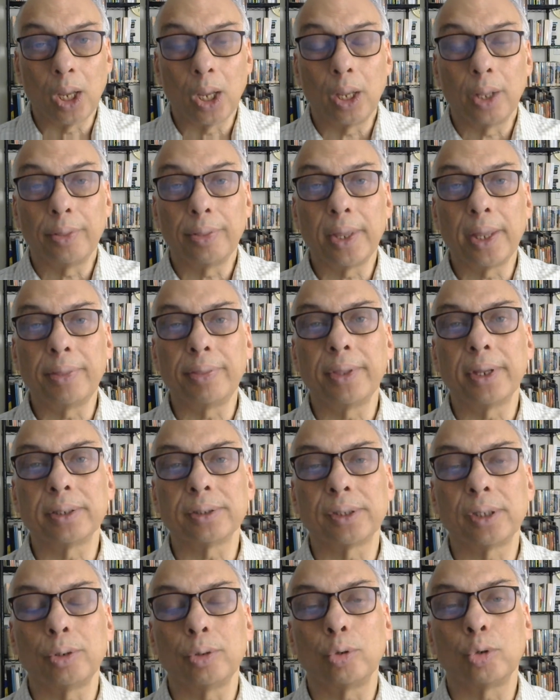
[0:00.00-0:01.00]
Then
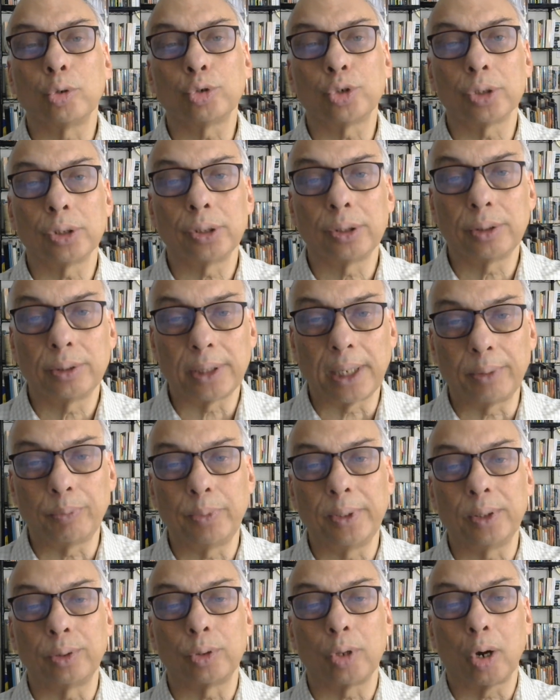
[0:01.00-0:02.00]
there's the notion that
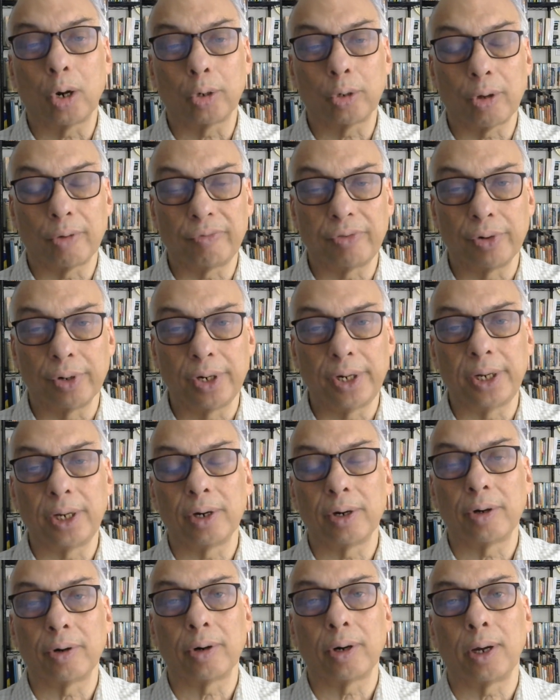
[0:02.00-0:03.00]
we thought of
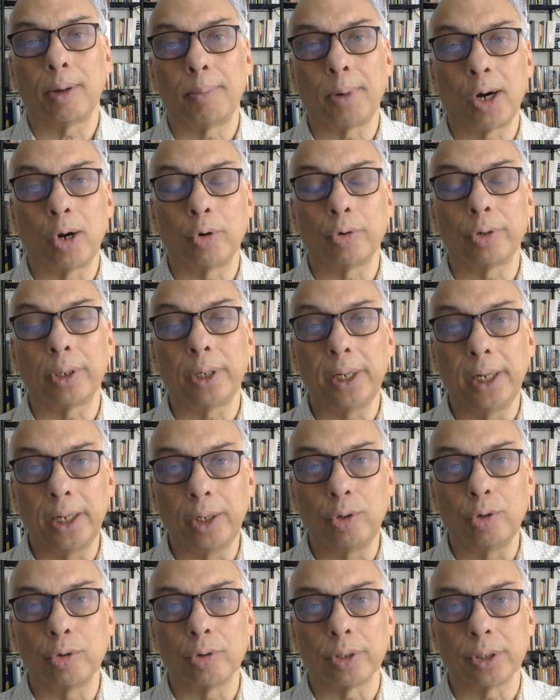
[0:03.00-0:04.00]
earlier about
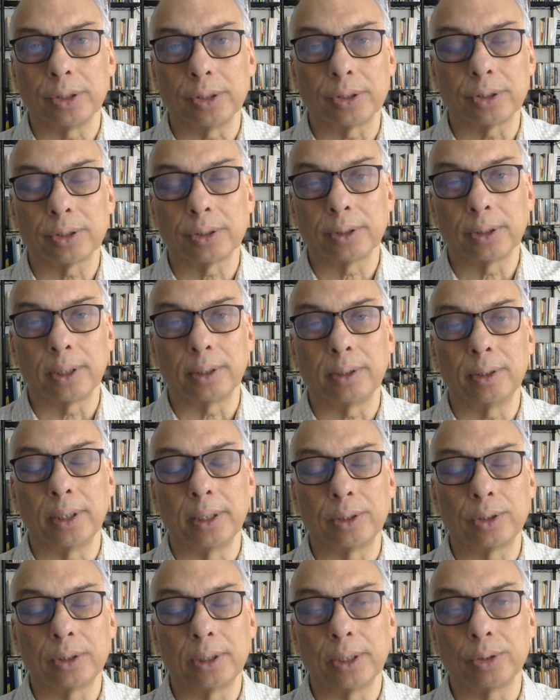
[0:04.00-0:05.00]
ignorance.
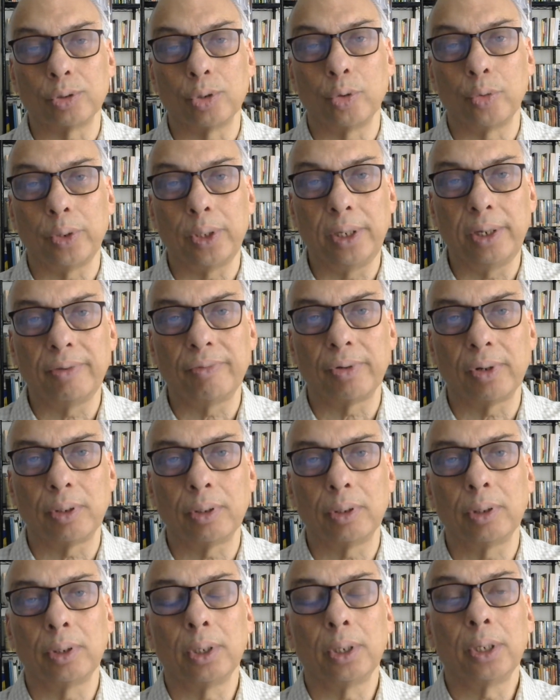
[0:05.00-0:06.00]
There's no
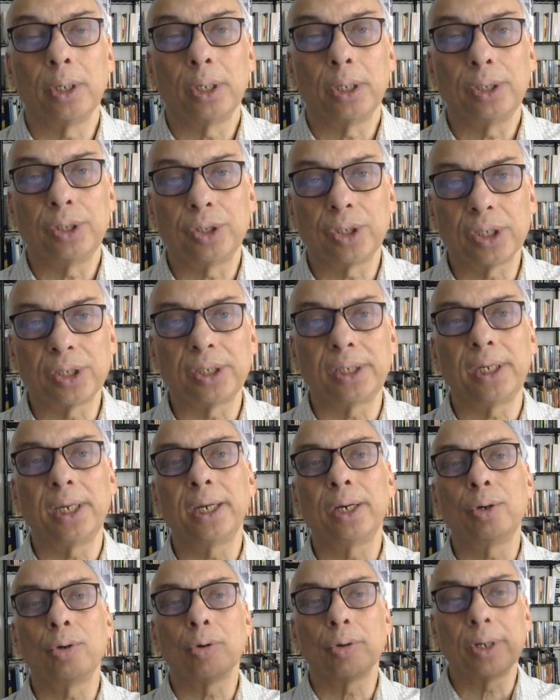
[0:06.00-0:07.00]
evil, just
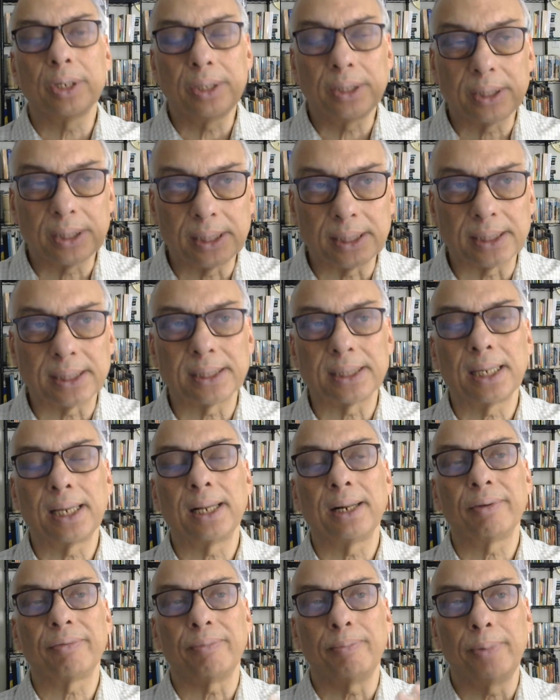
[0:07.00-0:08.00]
ignorance
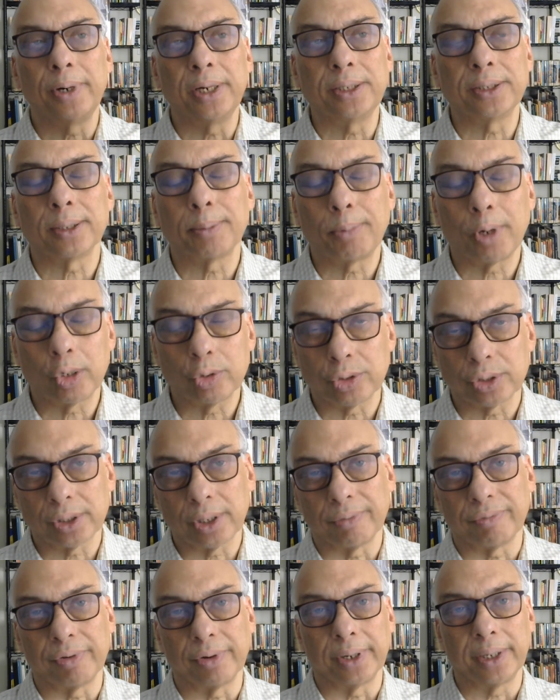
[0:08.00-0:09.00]
itself brings about
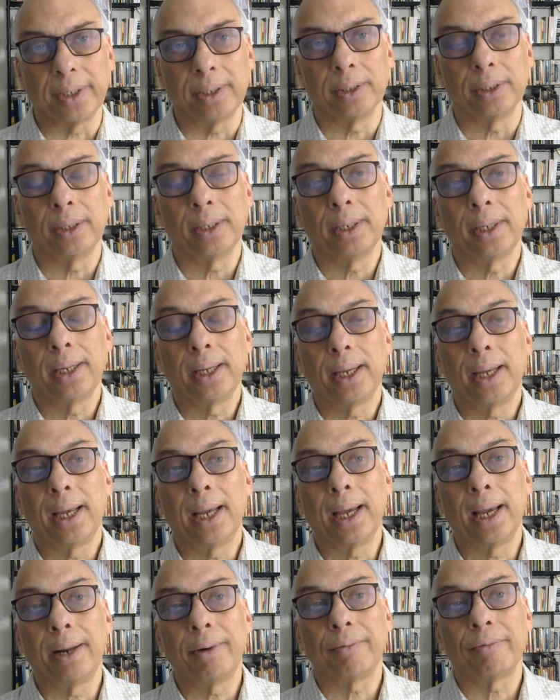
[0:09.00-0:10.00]
suffering.
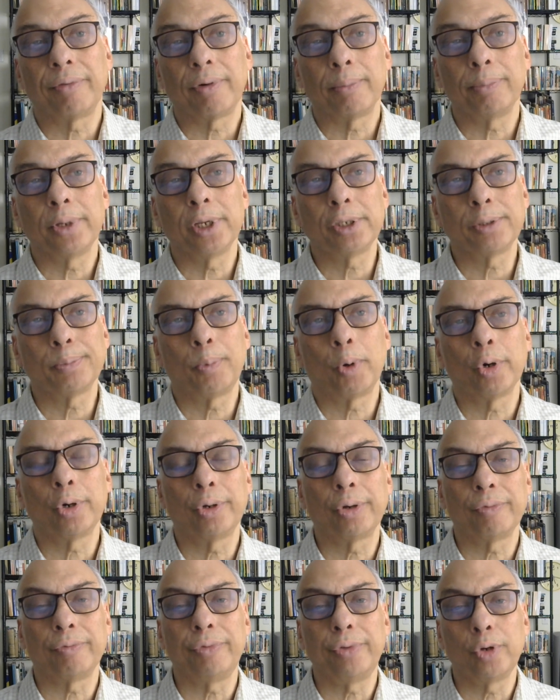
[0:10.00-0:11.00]
And from this
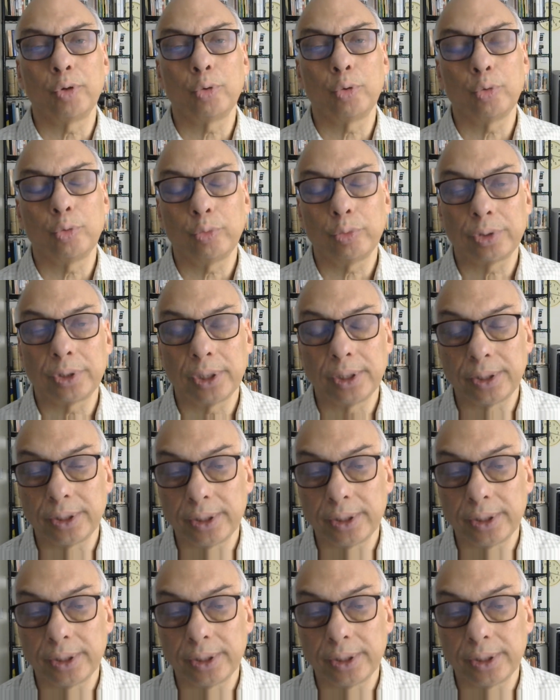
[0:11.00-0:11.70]
point of view, since